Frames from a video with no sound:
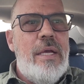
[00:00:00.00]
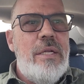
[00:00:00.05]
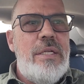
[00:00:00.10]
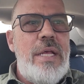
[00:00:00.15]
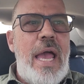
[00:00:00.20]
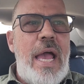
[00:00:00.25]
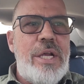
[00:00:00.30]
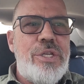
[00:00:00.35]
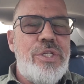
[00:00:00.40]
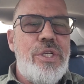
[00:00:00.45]

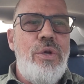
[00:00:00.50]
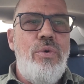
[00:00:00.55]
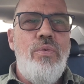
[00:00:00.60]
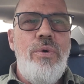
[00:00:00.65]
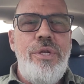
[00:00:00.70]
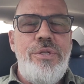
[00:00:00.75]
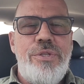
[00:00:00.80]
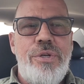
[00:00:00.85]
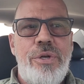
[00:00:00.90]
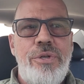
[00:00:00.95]
to actually
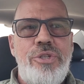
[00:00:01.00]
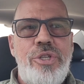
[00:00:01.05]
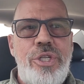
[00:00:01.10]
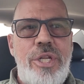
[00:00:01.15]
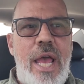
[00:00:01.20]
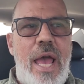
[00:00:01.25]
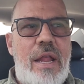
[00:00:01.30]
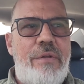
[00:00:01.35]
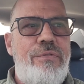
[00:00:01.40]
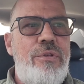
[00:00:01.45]
research
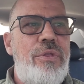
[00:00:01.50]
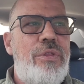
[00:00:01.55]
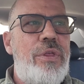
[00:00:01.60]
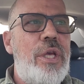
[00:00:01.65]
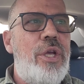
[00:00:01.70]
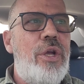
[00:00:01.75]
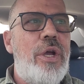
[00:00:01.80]
debt, if you think